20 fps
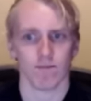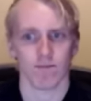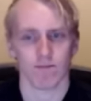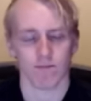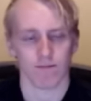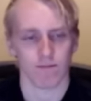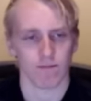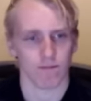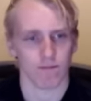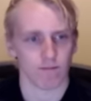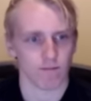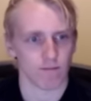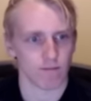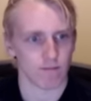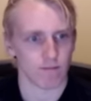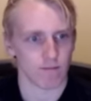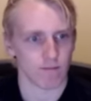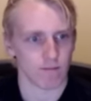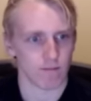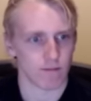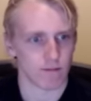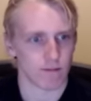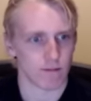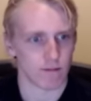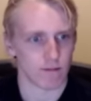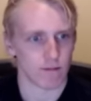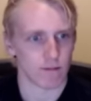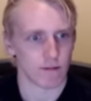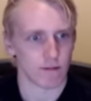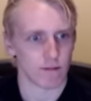
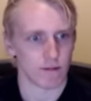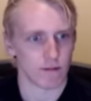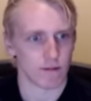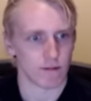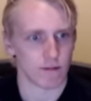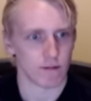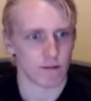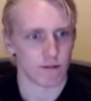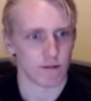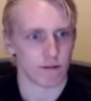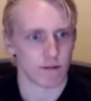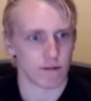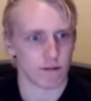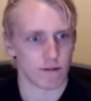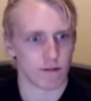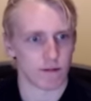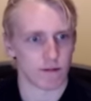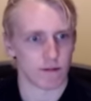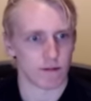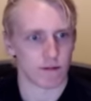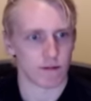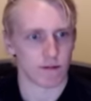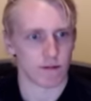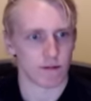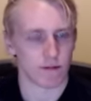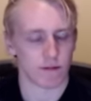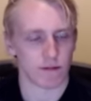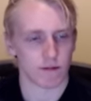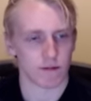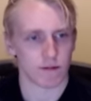
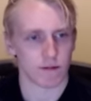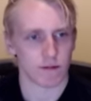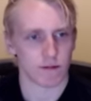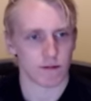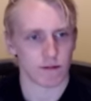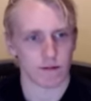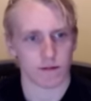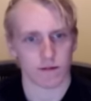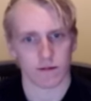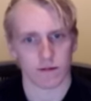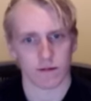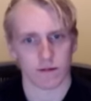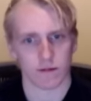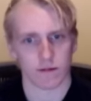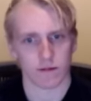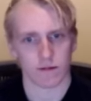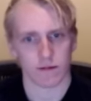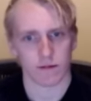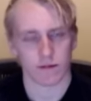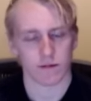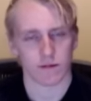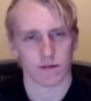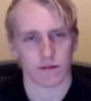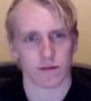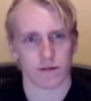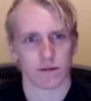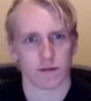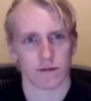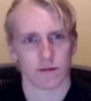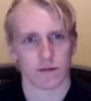
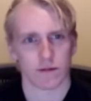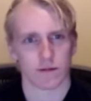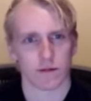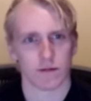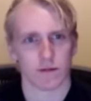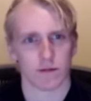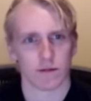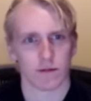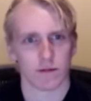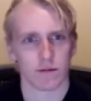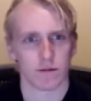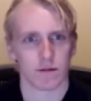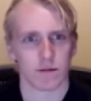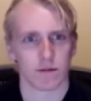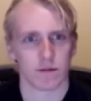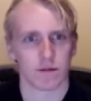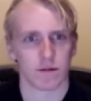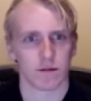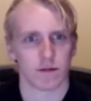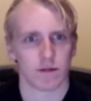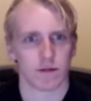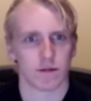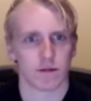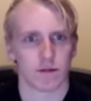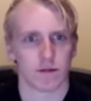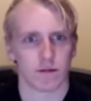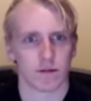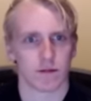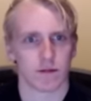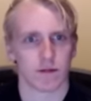
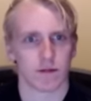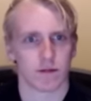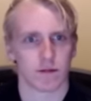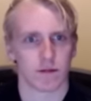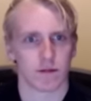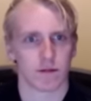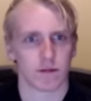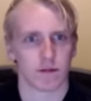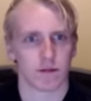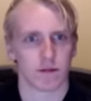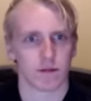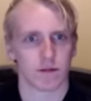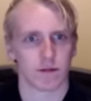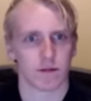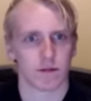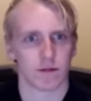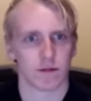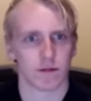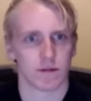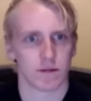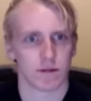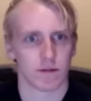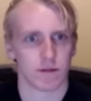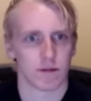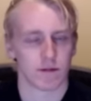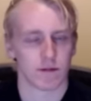The person shown says nothing.